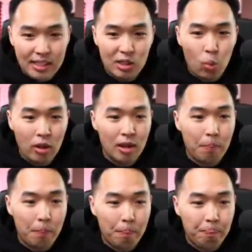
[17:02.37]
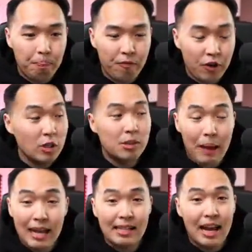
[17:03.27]
This is one of the first
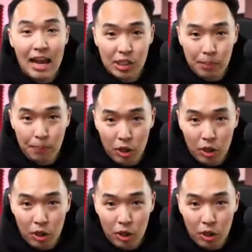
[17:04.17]
SPACs that I actually